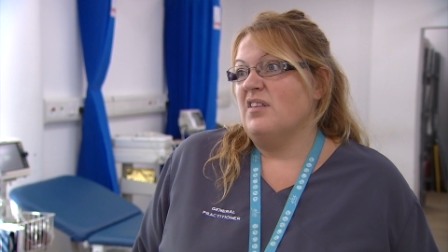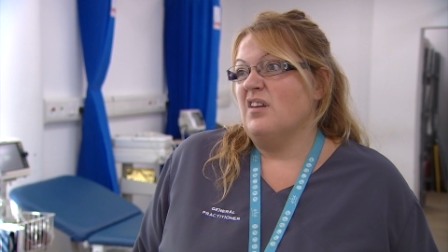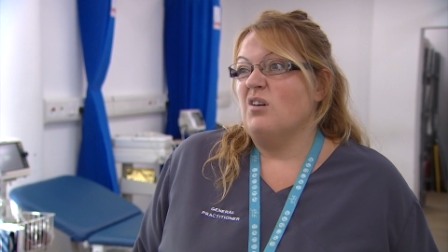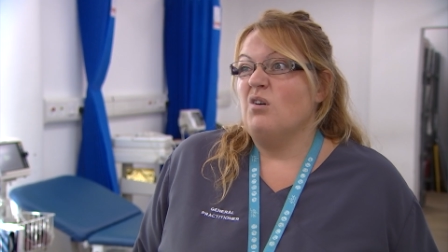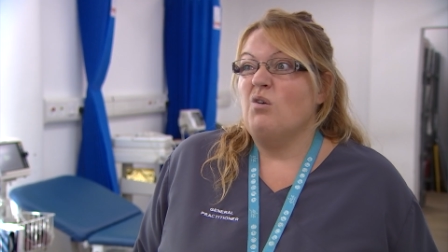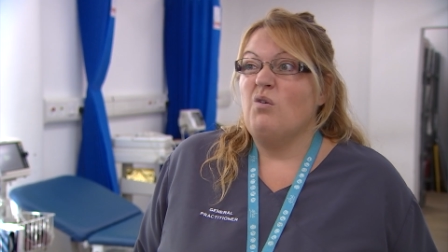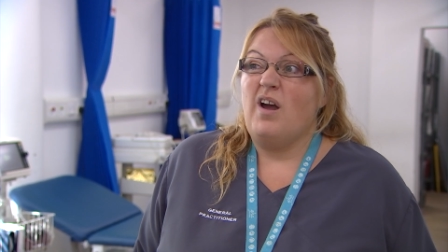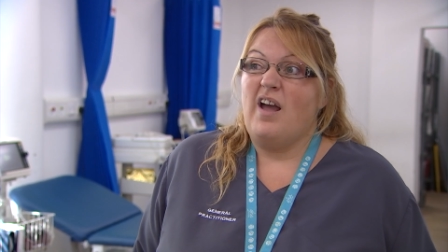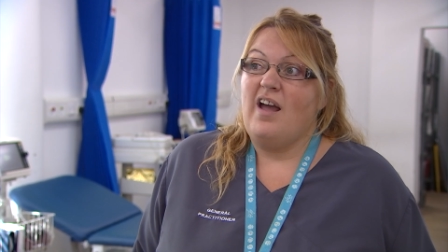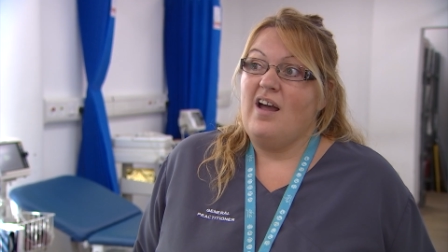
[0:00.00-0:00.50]

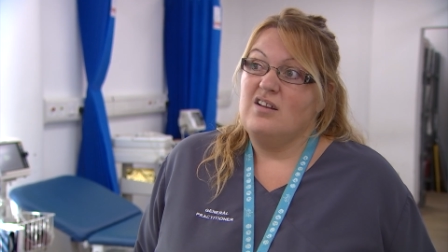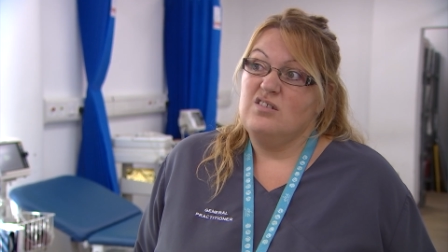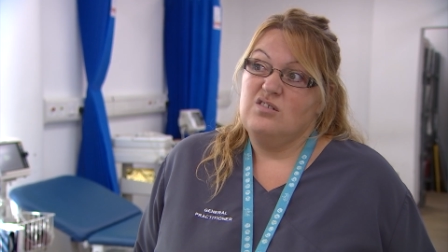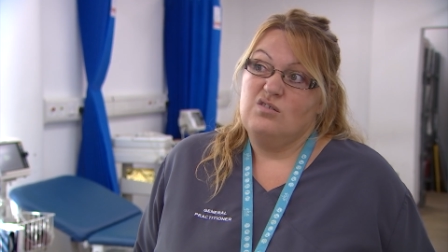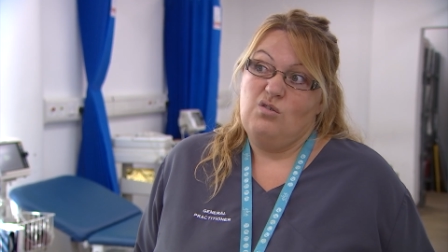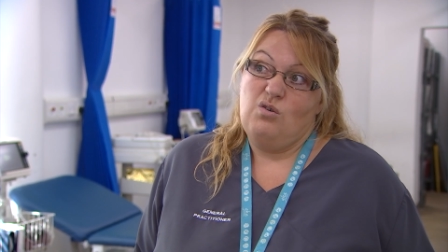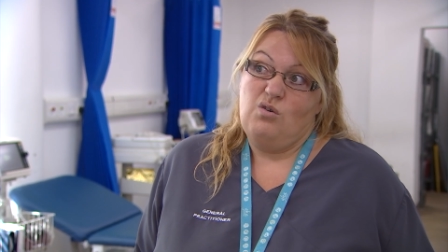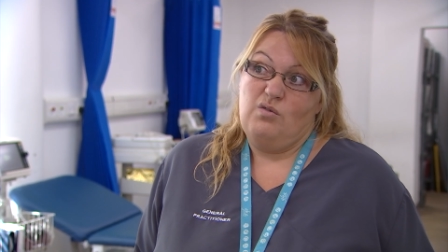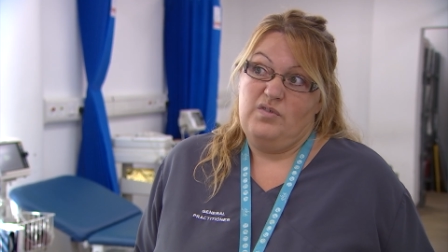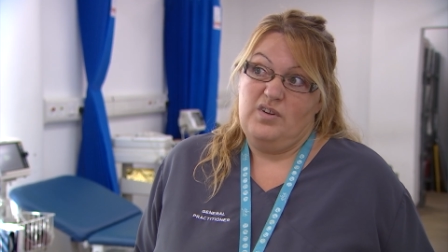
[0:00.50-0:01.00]
think, oh, I
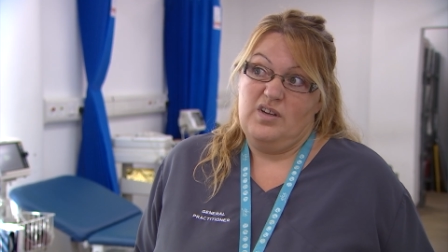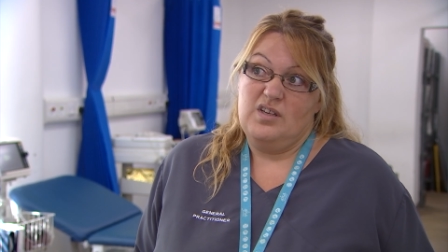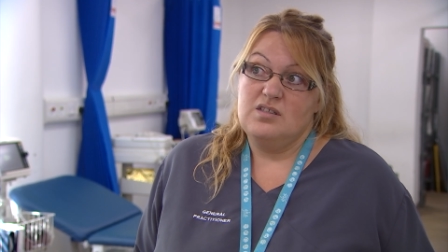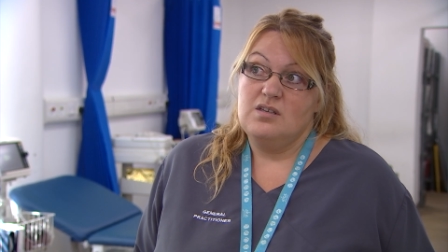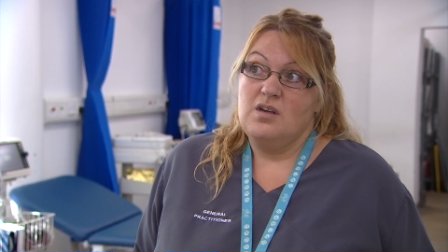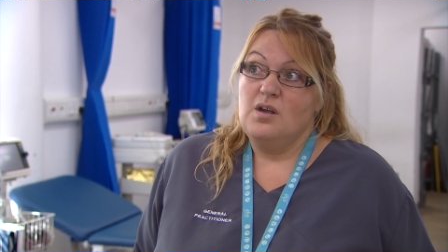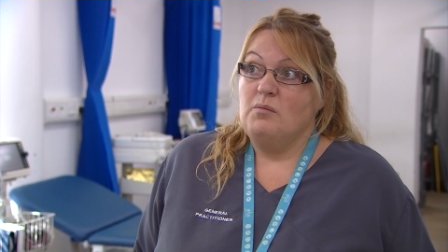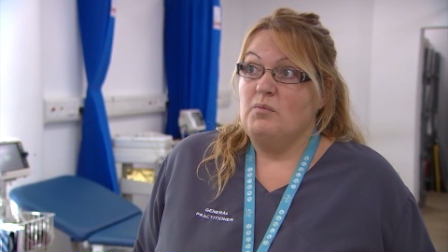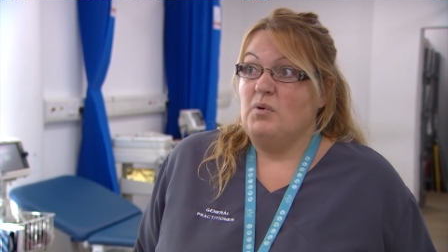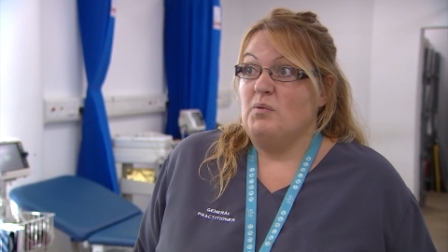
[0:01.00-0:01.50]
had COVID,
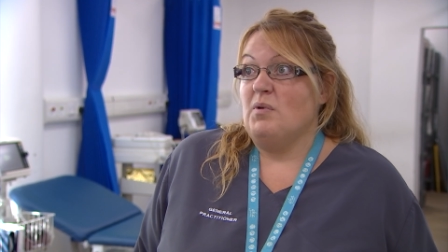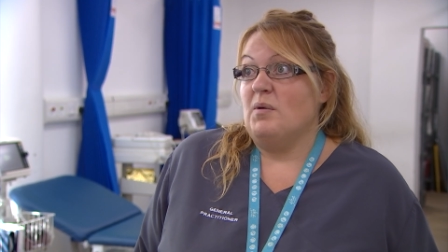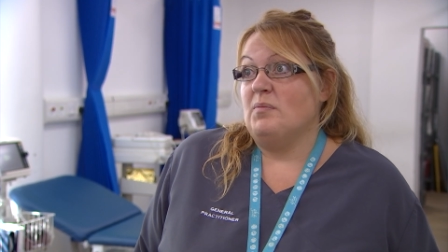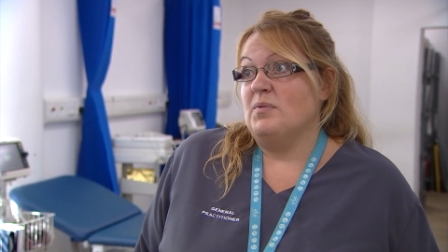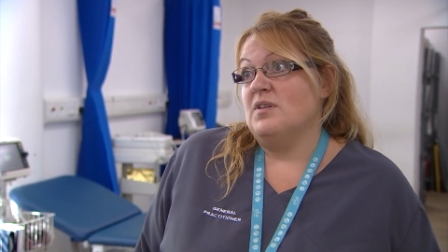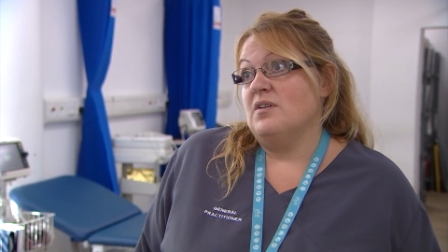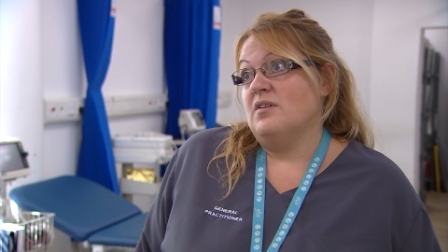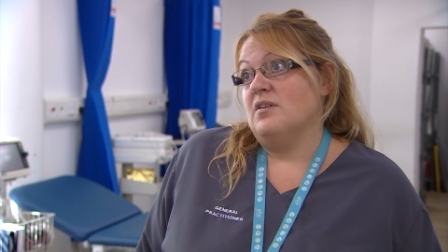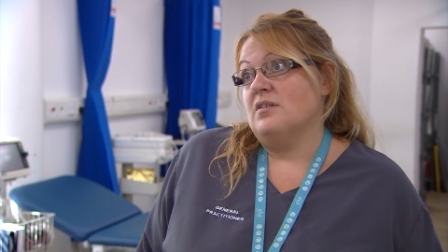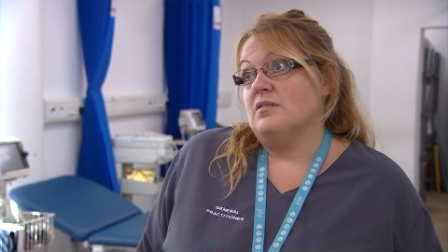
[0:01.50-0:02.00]
but
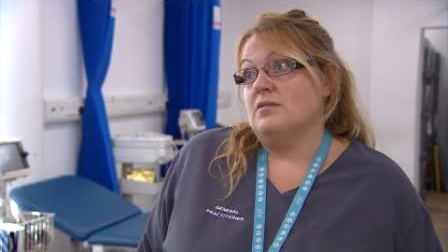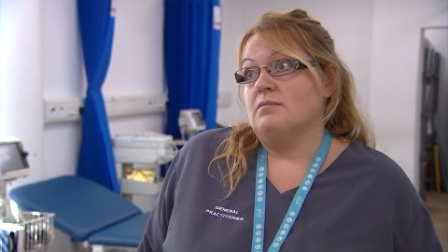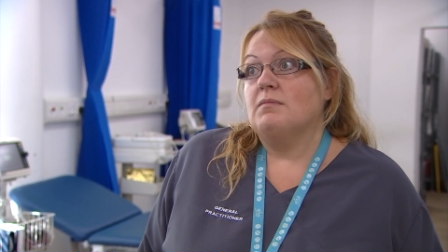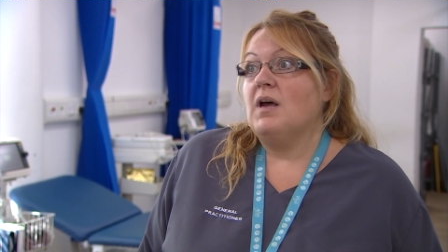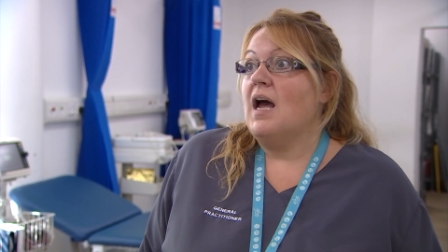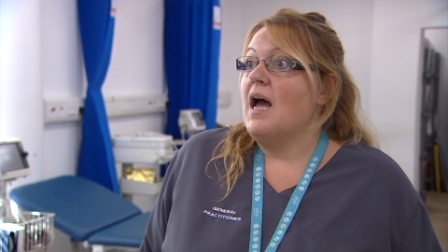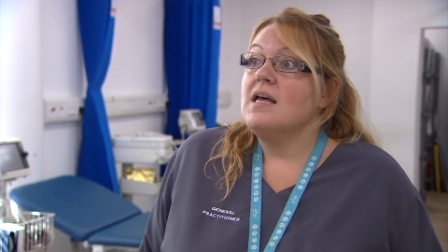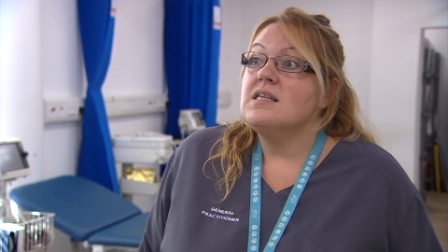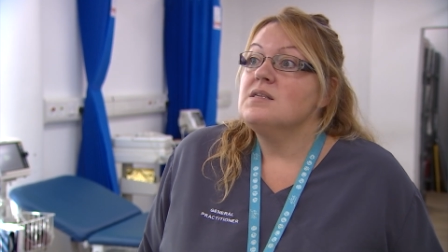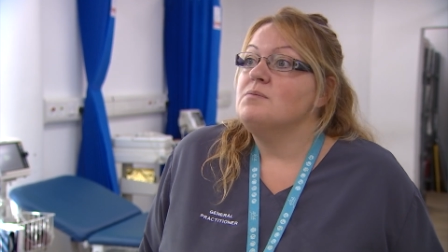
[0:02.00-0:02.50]
maybe there is
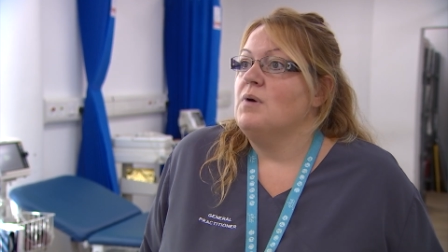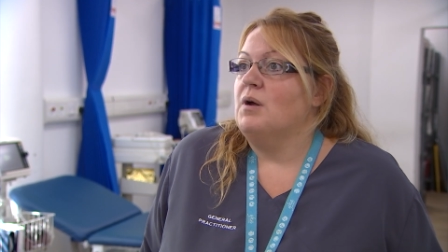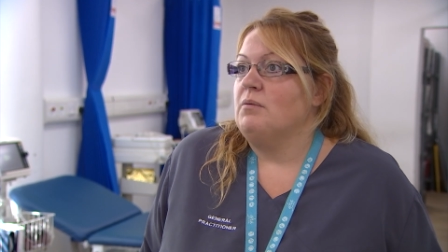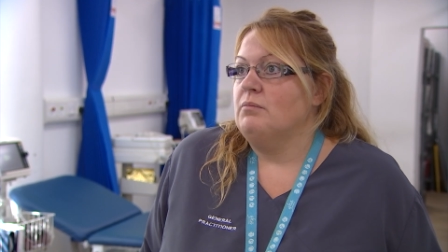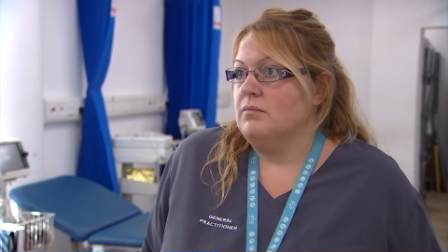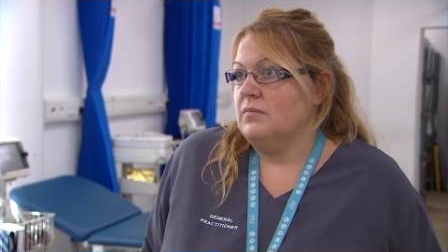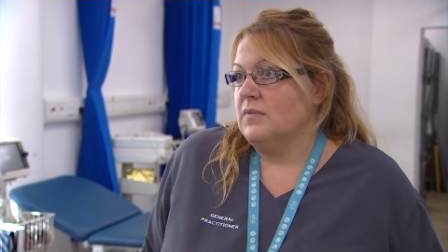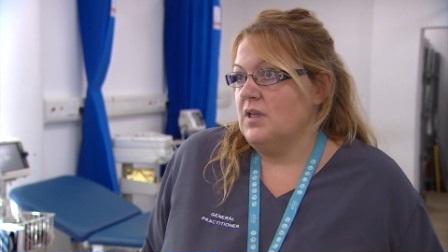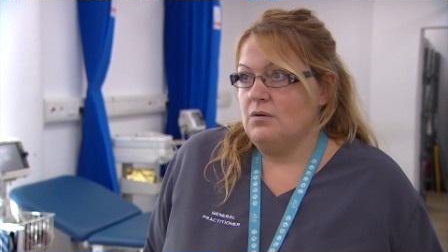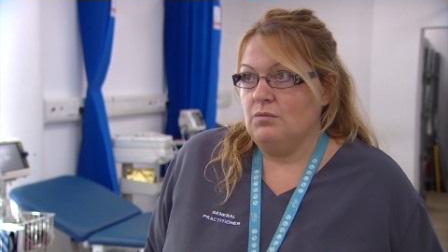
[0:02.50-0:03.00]
asthma
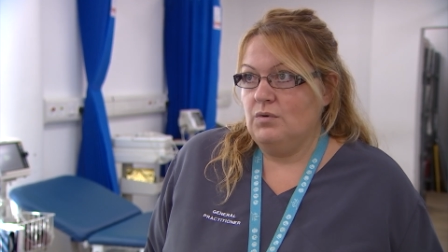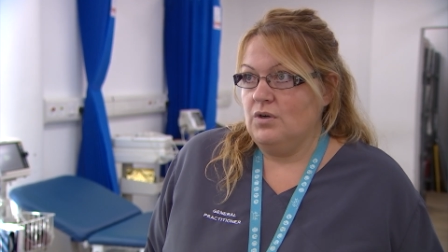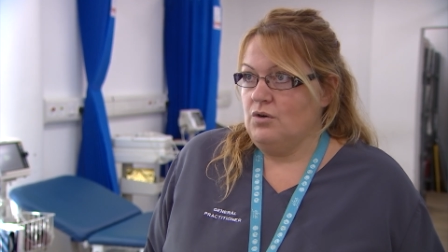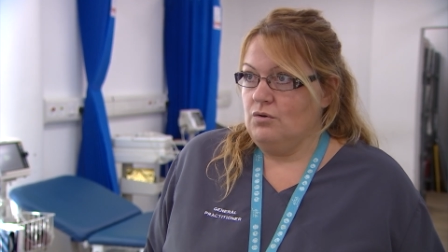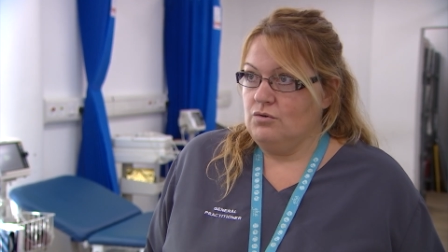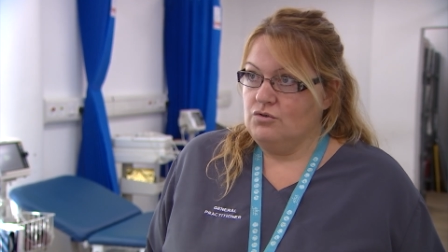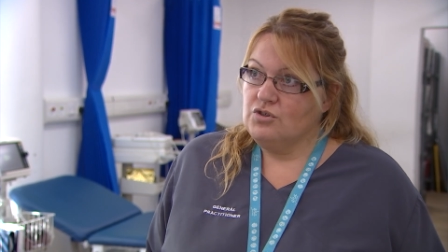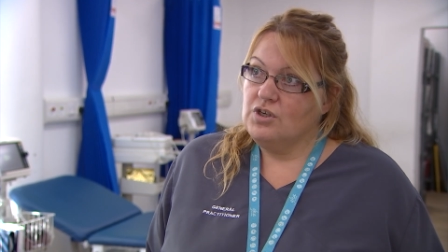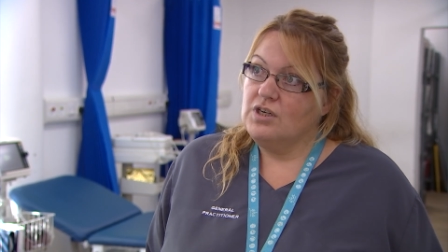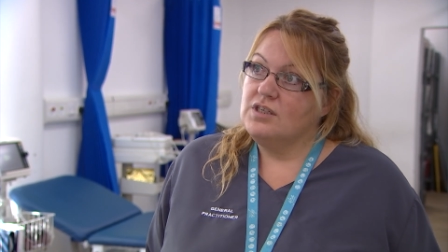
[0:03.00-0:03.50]
that we're
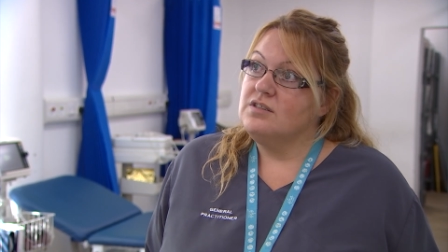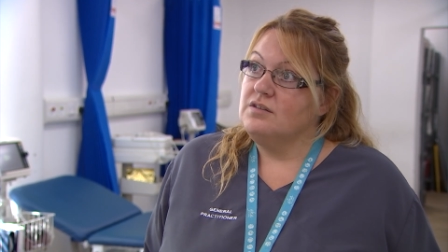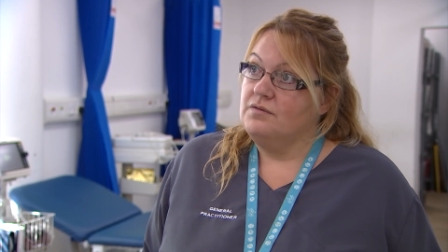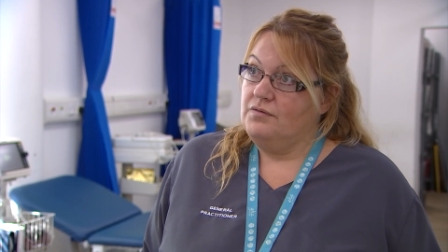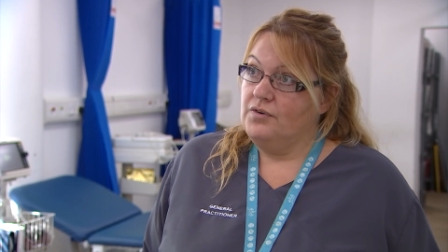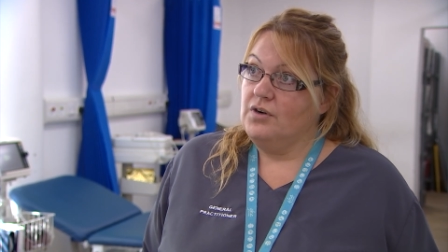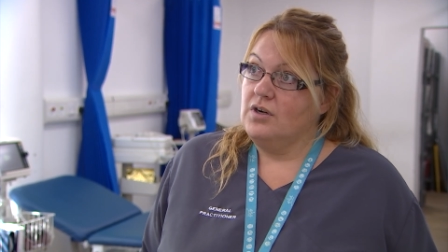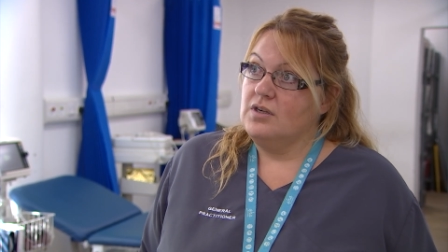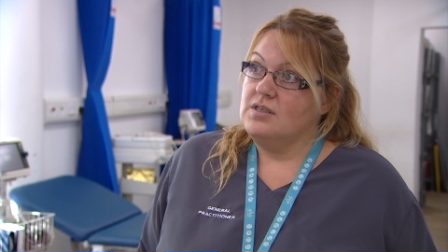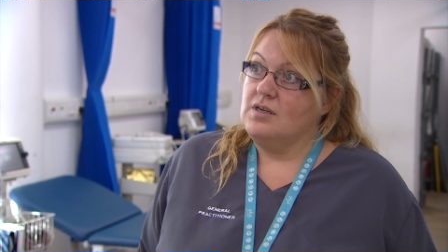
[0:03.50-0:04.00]
not treated,
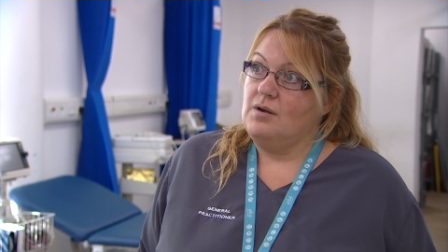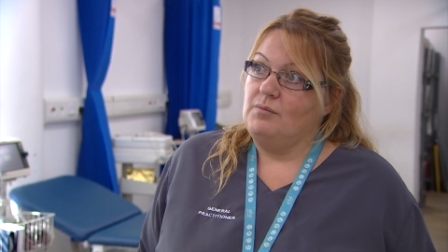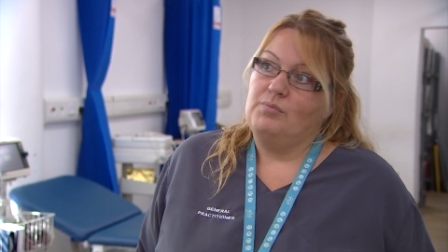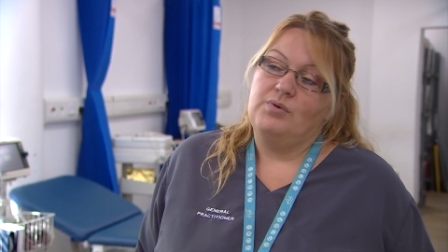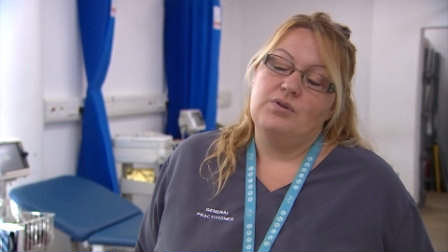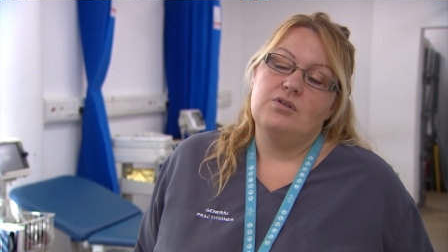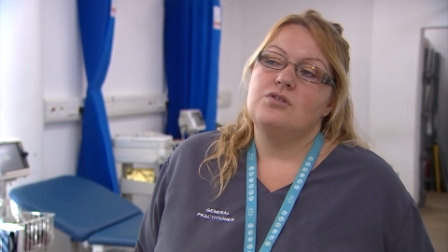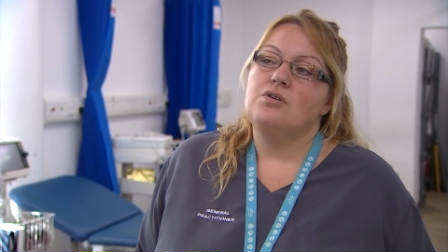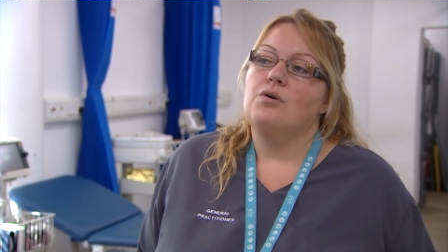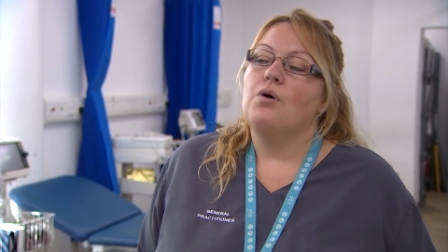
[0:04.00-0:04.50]
for
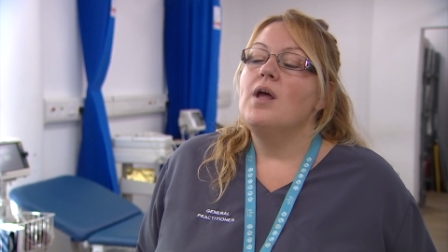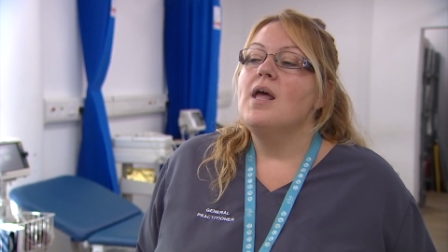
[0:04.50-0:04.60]
example. So